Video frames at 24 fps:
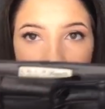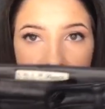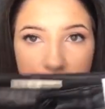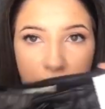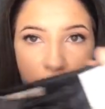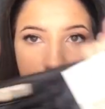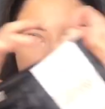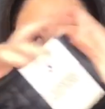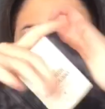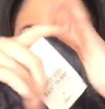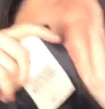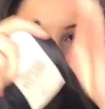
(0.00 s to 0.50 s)

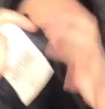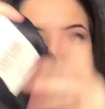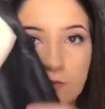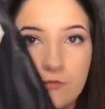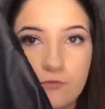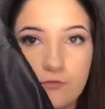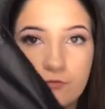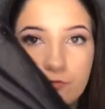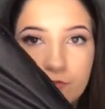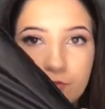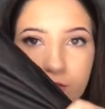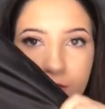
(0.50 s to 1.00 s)
they're just
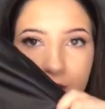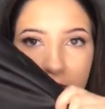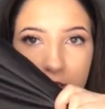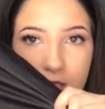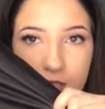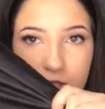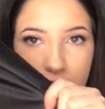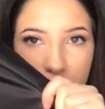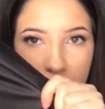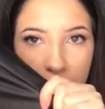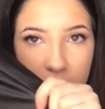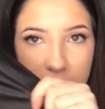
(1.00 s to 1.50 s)
like really
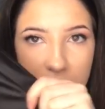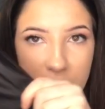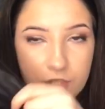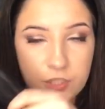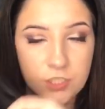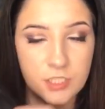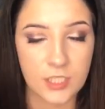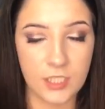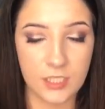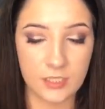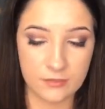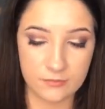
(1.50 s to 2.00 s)

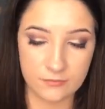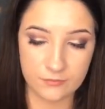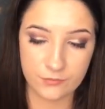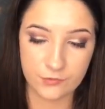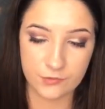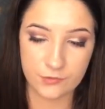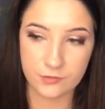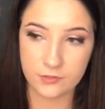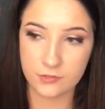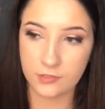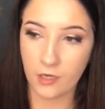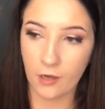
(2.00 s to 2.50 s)
stretchy and
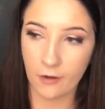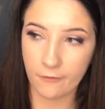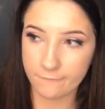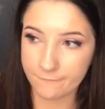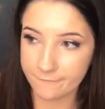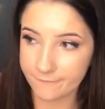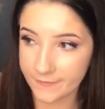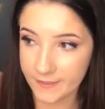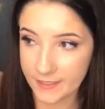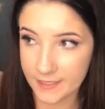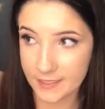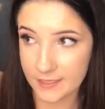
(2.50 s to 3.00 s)

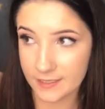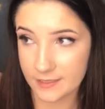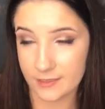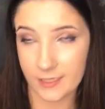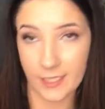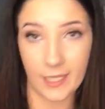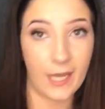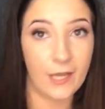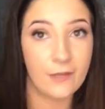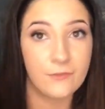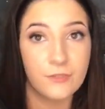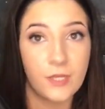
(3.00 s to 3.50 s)
comfy, and
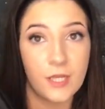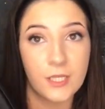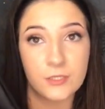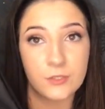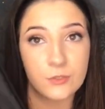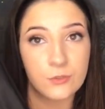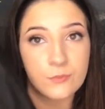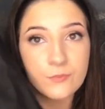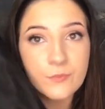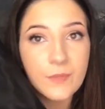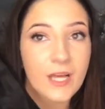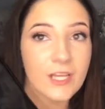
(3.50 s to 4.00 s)
like I don't
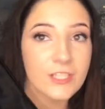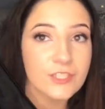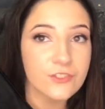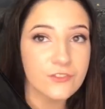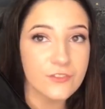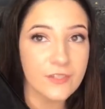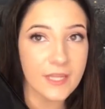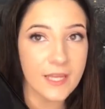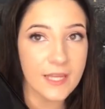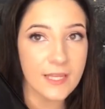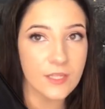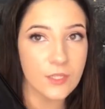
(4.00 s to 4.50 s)
know, I just
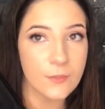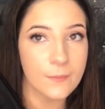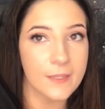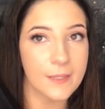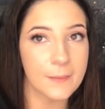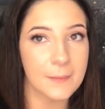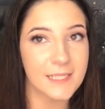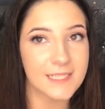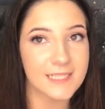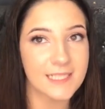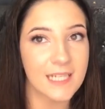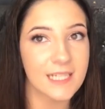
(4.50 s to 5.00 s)
really like them and
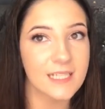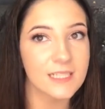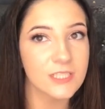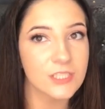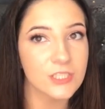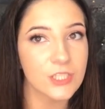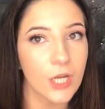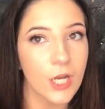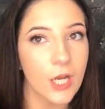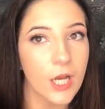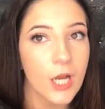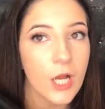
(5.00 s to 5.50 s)
I'm excited to
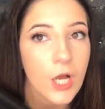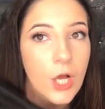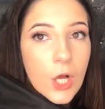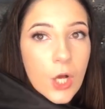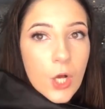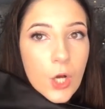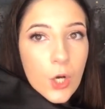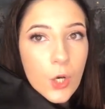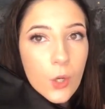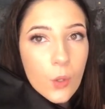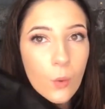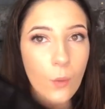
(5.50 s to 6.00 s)
start
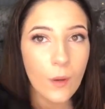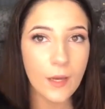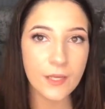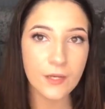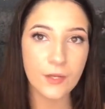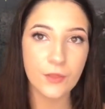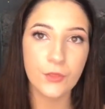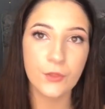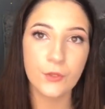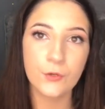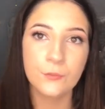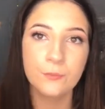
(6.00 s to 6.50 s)

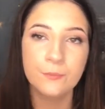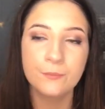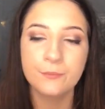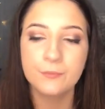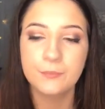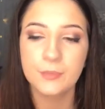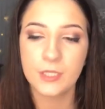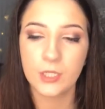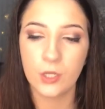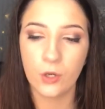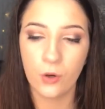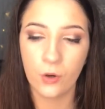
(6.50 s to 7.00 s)
wearing them
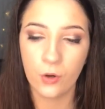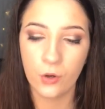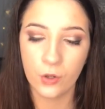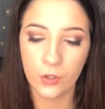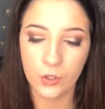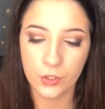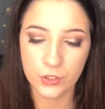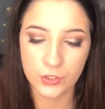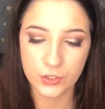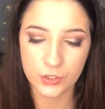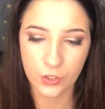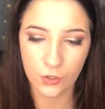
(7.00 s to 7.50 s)

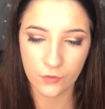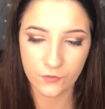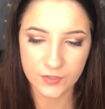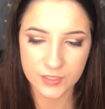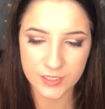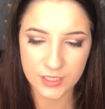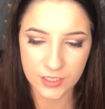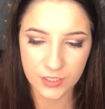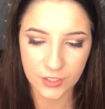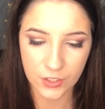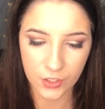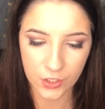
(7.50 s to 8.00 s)
because
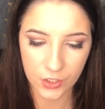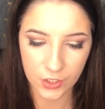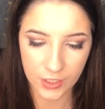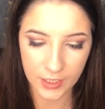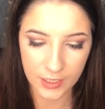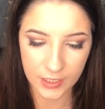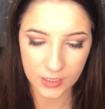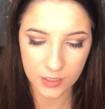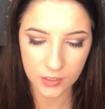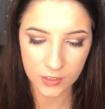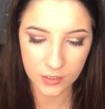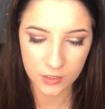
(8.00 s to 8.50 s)
obviously they're
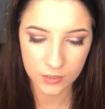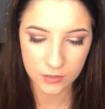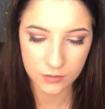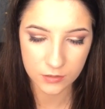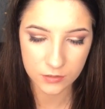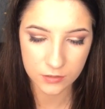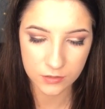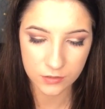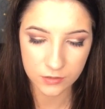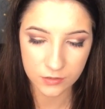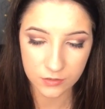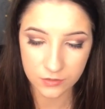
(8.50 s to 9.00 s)
like
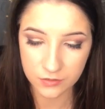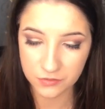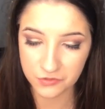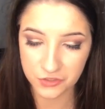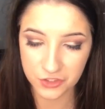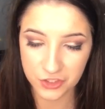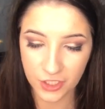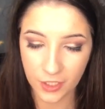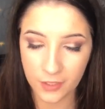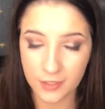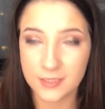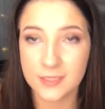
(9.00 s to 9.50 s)

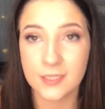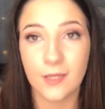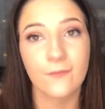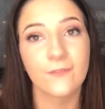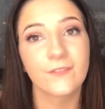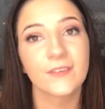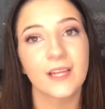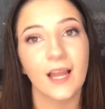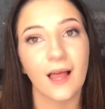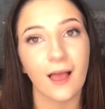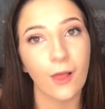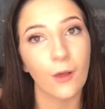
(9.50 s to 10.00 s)
just
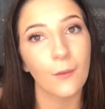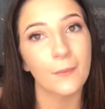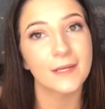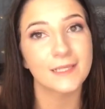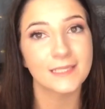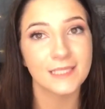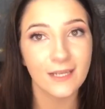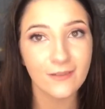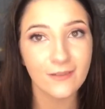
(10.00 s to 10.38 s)
something a little bit